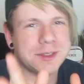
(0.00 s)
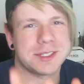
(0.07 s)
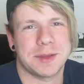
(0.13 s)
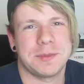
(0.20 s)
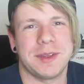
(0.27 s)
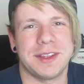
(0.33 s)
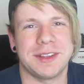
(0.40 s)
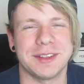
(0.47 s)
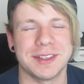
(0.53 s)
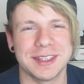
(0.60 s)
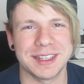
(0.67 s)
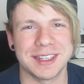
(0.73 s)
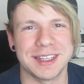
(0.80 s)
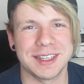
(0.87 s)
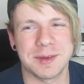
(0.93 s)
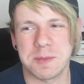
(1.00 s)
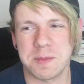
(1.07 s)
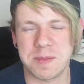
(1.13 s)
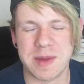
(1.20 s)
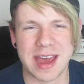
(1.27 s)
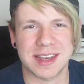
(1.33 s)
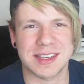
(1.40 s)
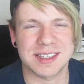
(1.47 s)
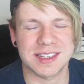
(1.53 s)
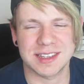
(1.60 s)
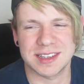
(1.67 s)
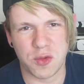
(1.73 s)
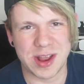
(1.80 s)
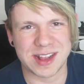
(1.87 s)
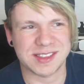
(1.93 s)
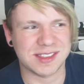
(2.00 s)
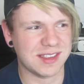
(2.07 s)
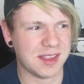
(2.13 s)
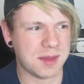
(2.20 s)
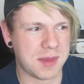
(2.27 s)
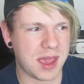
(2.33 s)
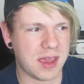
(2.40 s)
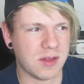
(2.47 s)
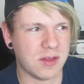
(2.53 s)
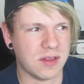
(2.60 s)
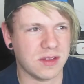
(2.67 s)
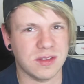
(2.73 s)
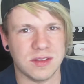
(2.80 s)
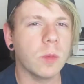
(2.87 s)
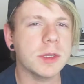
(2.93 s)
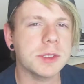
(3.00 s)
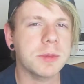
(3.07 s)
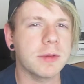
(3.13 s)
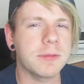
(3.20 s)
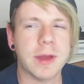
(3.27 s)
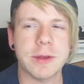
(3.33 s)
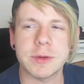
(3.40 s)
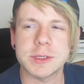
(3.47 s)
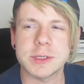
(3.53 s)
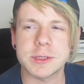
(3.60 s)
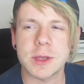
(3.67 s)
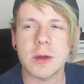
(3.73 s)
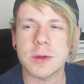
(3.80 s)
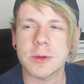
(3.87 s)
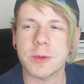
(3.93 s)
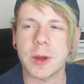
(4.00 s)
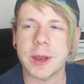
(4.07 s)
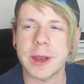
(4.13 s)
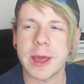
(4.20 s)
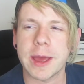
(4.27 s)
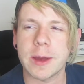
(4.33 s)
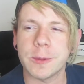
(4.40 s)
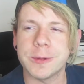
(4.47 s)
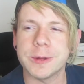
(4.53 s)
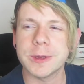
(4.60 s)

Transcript: don't send me bad threats in the mail. What's my favourite song right now?